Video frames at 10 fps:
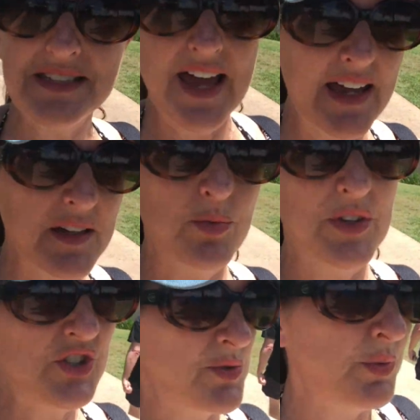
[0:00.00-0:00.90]
side,
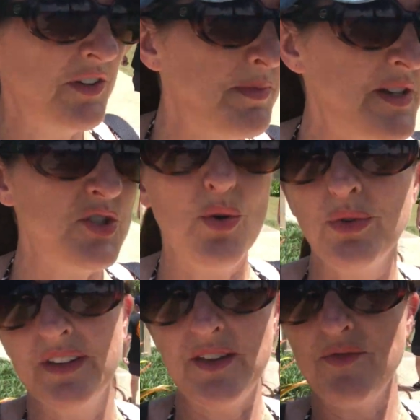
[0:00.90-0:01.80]
which would have been
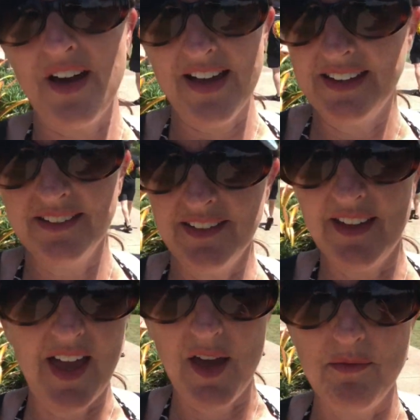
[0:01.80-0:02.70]
totally fine.
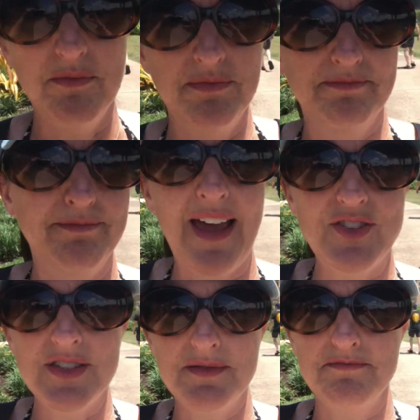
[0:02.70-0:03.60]
Um,
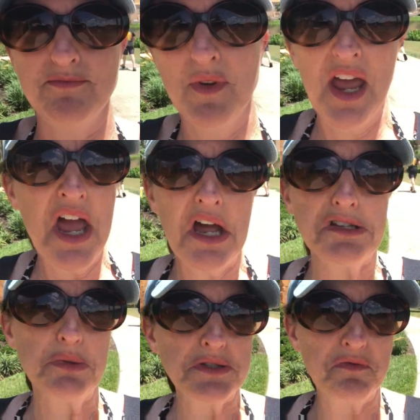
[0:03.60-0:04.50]
I just, I
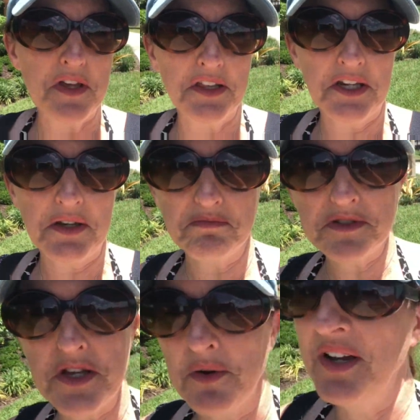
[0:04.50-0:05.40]
just wasn't feeling it.
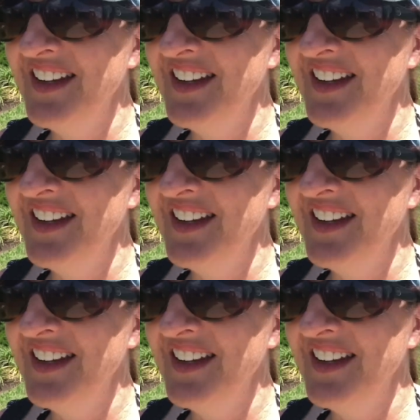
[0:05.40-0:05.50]
So